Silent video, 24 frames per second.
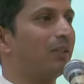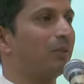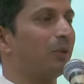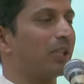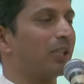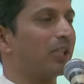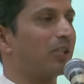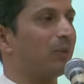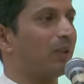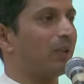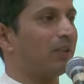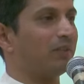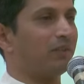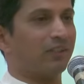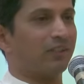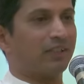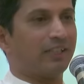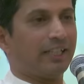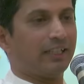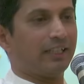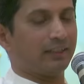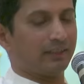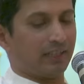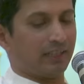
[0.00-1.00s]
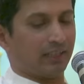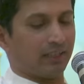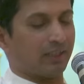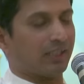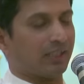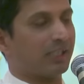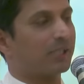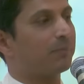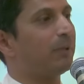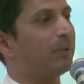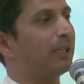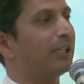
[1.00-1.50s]
Once when we
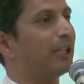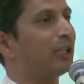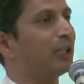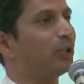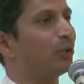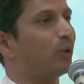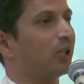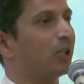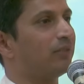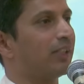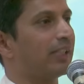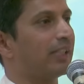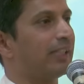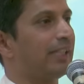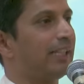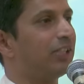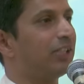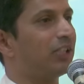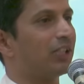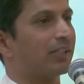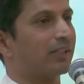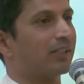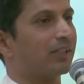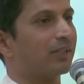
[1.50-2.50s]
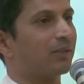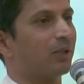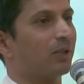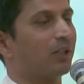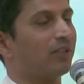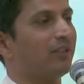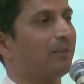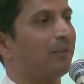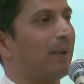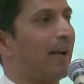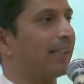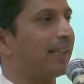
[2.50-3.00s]
were speaking to one of our teachers,
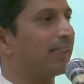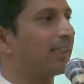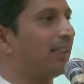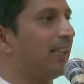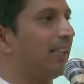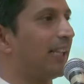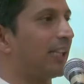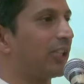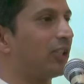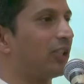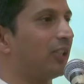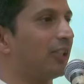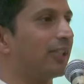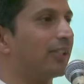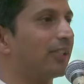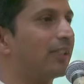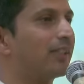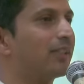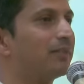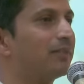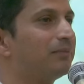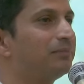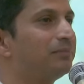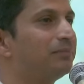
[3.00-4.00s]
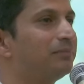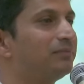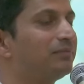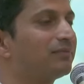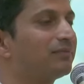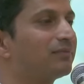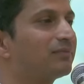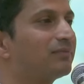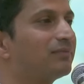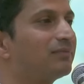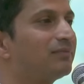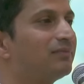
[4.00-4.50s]
one of our maths lecturers,
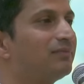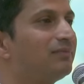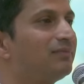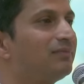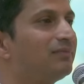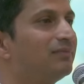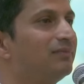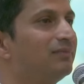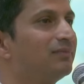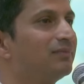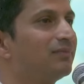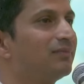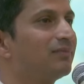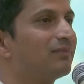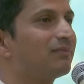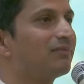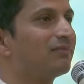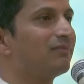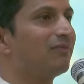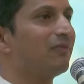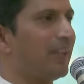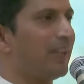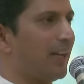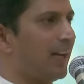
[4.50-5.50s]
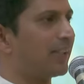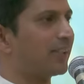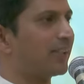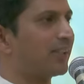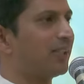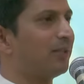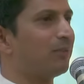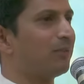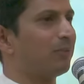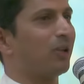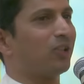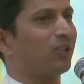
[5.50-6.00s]
we
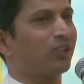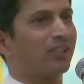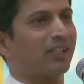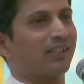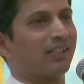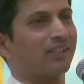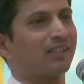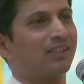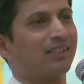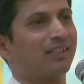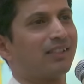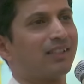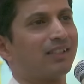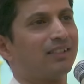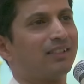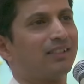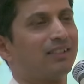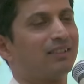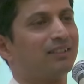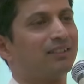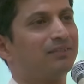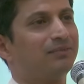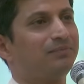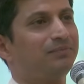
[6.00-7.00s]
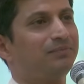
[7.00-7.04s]
asked him about this. He said,